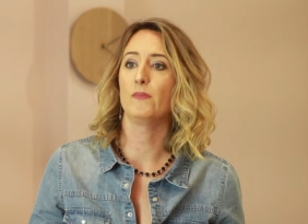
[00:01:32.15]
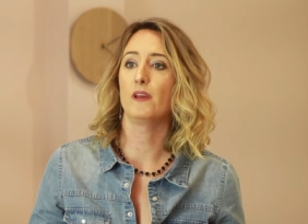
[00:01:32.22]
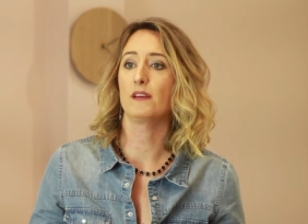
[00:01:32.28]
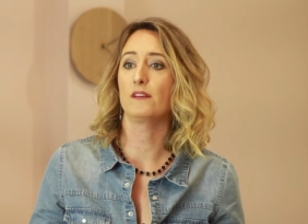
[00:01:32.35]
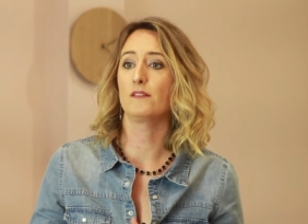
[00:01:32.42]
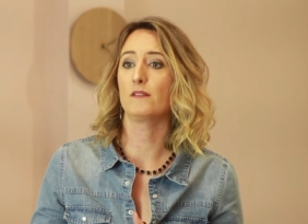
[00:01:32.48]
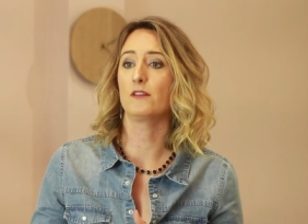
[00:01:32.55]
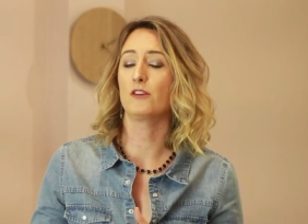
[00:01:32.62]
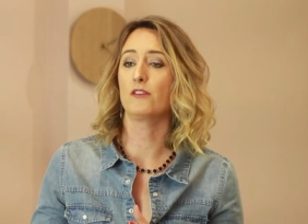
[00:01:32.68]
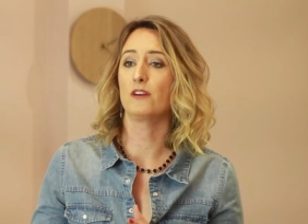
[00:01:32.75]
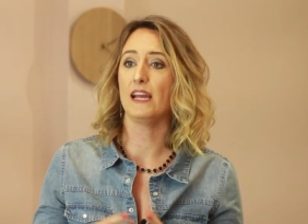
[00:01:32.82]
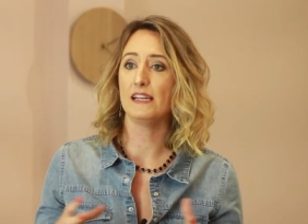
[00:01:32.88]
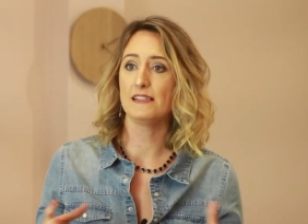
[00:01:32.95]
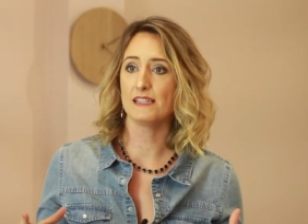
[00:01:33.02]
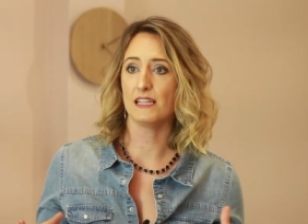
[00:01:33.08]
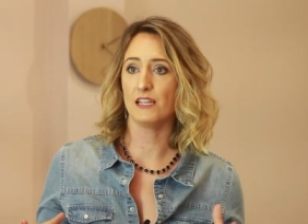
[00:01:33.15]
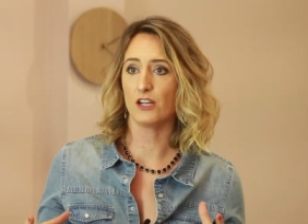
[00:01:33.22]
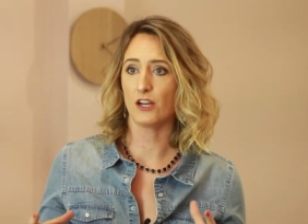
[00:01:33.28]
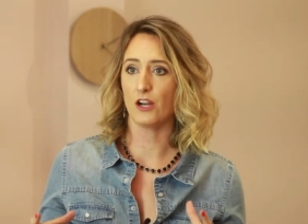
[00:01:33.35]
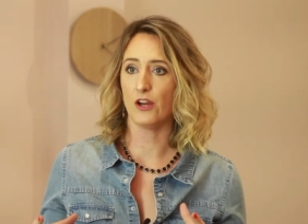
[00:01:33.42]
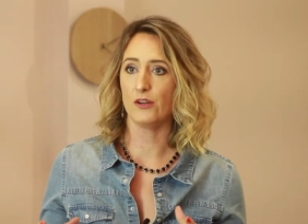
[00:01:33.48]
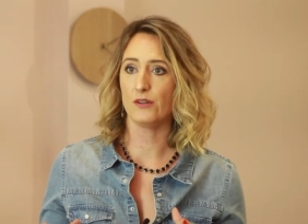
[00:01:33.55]
like
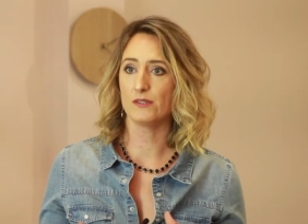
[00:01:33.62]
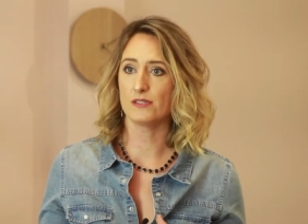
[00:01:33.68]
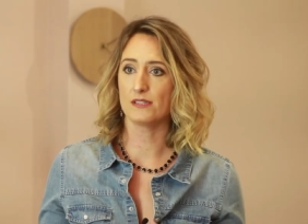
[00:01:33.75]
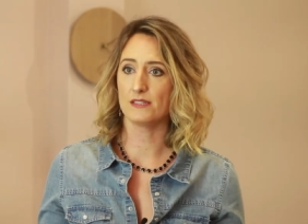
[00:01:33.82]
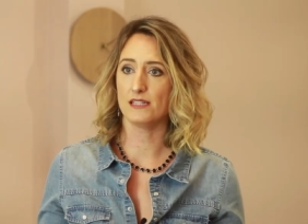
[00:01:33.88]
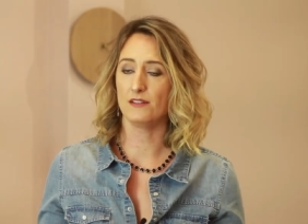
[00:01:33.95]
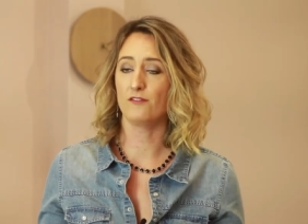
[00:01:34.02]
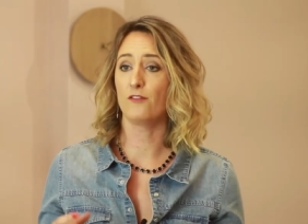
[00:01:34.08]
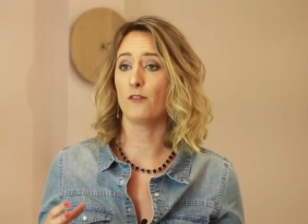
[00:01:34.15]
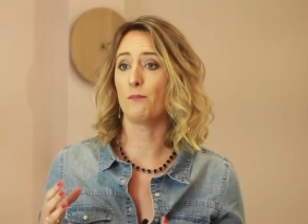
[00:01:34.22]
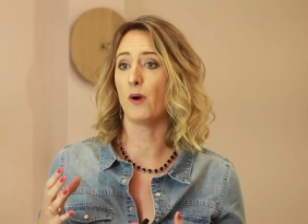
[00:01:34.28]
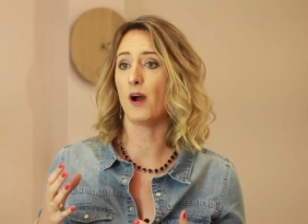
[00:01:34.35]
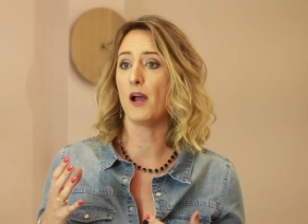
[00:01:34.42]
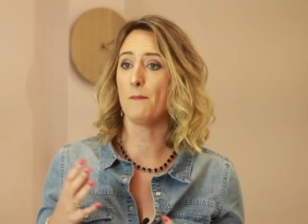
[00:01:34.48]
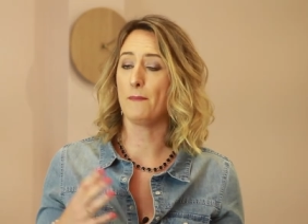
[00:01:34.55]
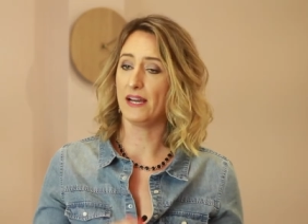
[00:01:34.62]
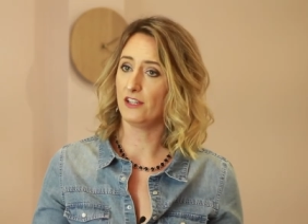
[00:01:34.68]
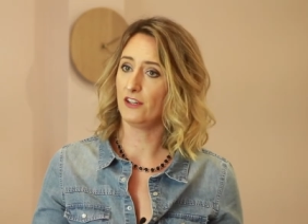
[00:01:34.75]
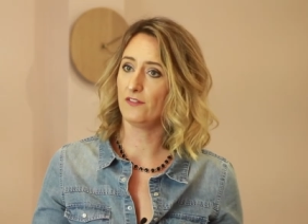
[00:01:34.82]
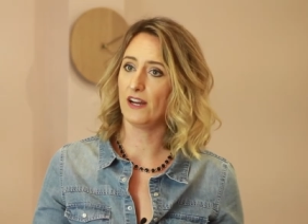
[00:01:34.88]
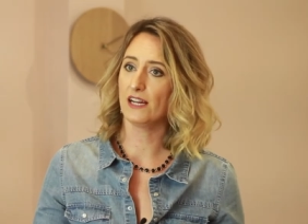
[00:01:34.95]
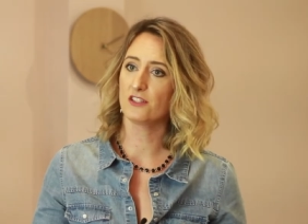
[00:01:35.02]
creating clothes as in by a
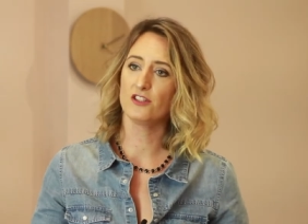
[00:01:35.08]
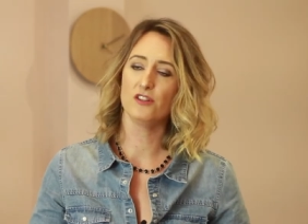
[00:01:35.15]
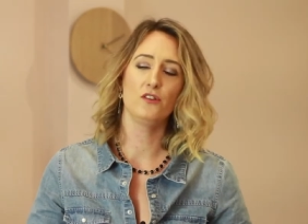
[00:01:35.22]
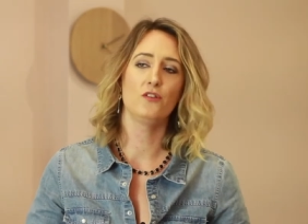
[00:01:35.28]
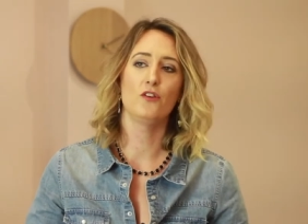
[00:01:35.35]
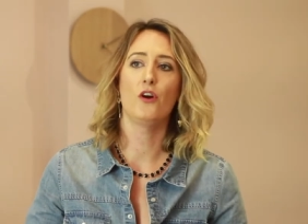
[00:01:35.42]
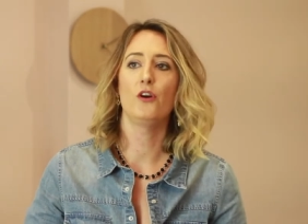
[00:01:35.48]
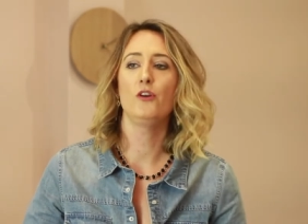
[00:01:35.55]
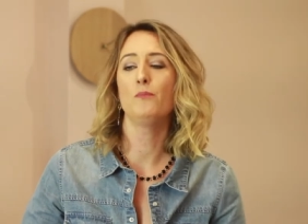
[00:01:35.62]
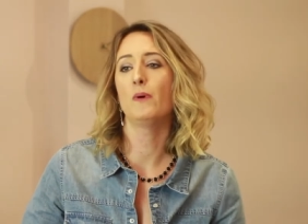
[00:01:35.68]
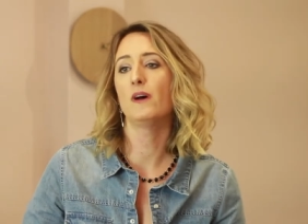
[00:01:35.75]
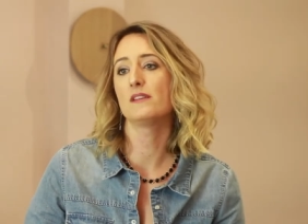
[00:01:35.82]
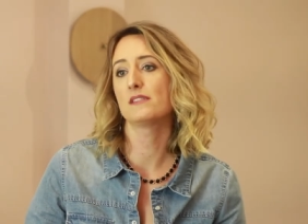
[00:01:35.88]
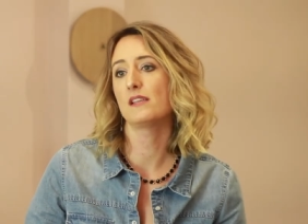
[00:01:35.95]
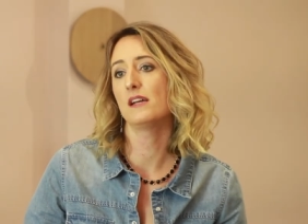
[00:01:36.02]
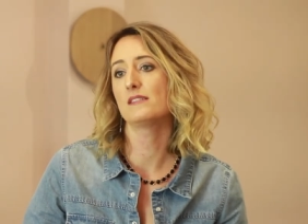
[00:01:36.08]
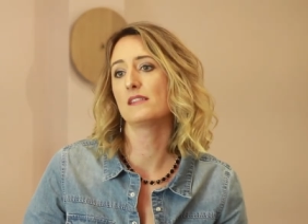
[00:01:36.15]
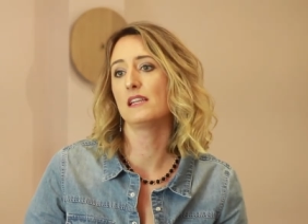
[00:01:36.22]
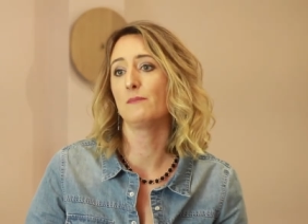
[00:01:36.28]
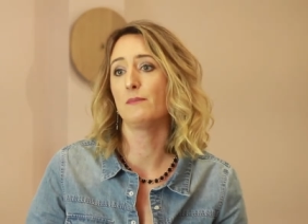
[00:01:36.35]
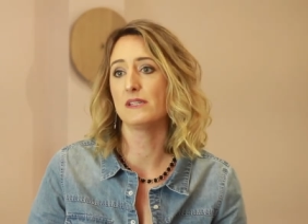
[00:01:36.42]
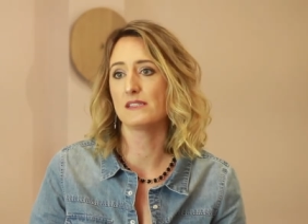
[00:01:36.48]
manufacturer, no, but
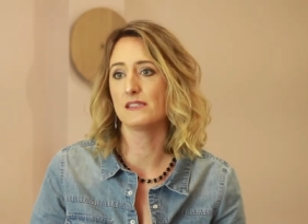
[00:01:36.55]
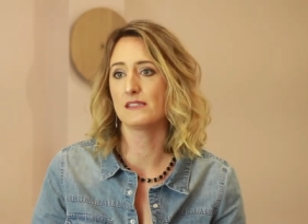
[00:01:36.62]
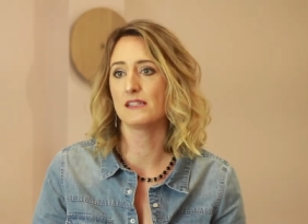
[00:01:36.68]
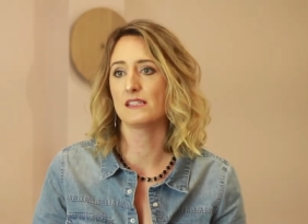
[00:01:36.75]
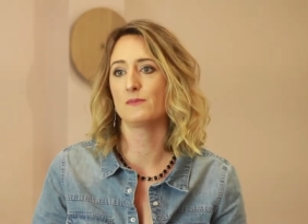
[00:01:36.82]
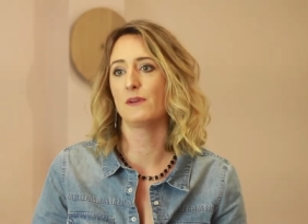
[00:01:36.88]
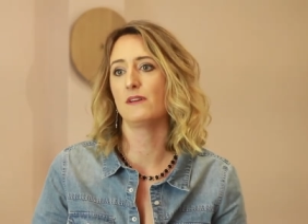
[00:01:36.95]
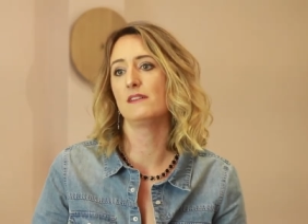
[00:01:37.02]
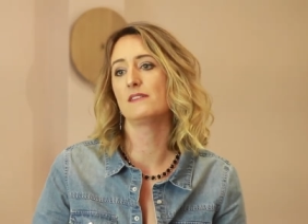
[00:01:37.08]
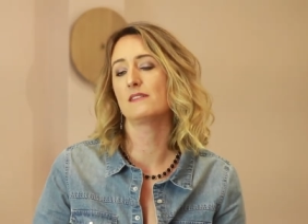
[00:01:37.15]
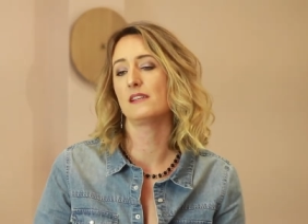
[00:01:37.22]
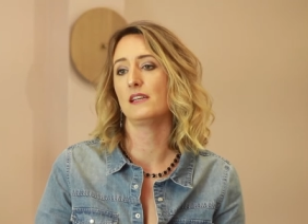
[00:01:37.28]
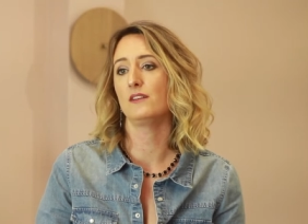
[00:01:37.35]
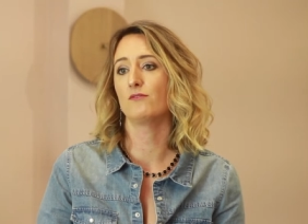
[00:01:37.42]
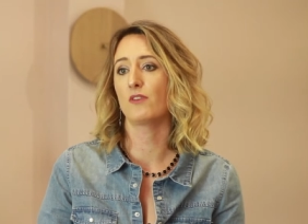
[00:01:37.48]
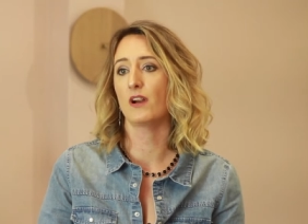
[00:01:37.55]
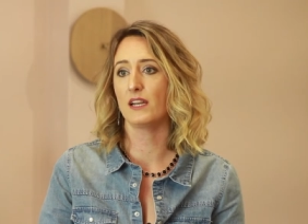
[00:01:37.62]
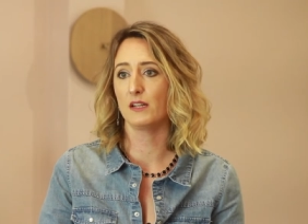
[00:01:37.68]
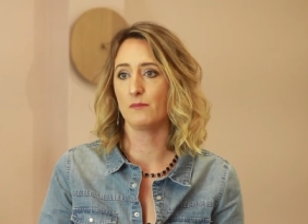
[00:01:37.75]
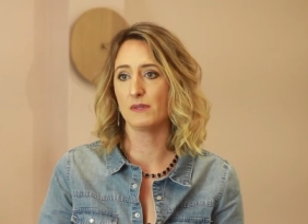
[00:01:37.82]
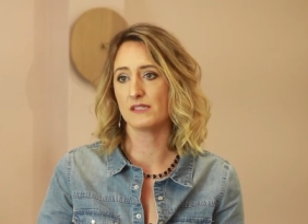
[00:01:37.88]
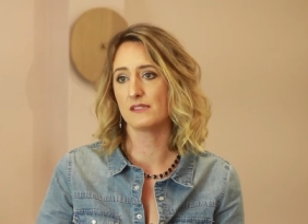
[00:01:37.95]
certainly business experience in
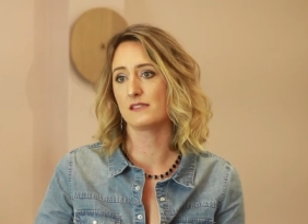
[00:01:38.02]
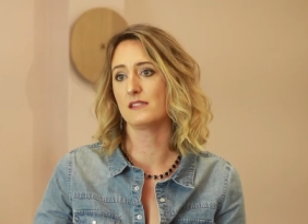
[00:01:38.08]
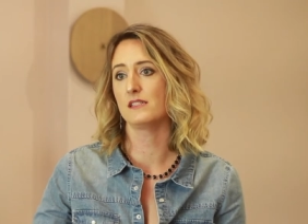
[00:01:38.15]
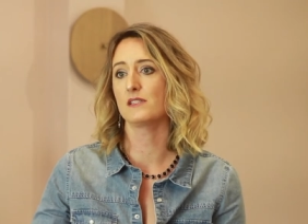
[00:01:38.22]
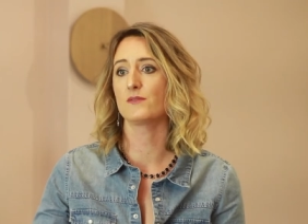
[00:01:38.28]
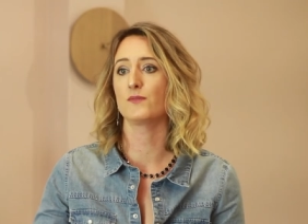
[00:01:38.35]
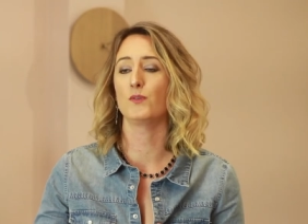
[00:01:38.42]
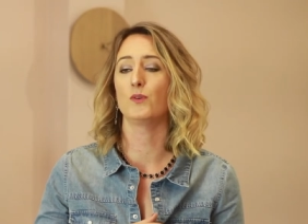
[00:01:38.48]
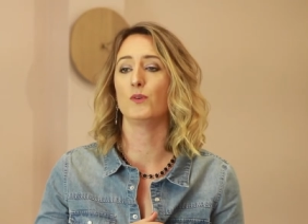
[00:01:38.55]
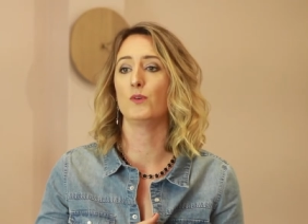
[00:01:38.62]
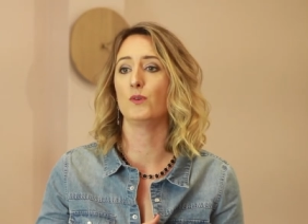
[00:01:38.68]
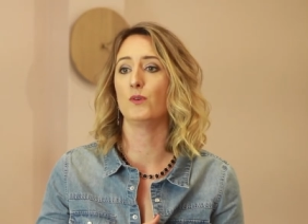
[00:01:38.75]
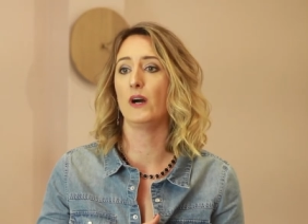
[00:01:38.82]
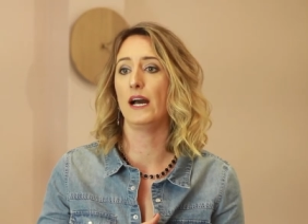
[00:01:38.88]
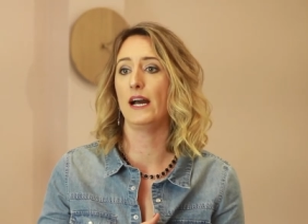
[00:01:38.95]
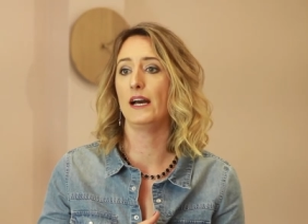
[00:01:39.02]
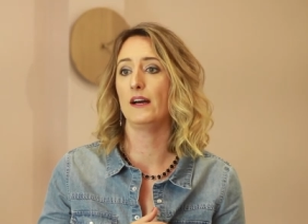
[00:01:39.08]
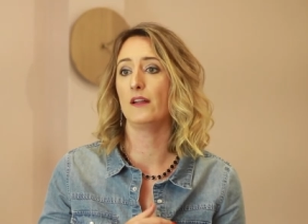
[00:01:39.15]
running businesses for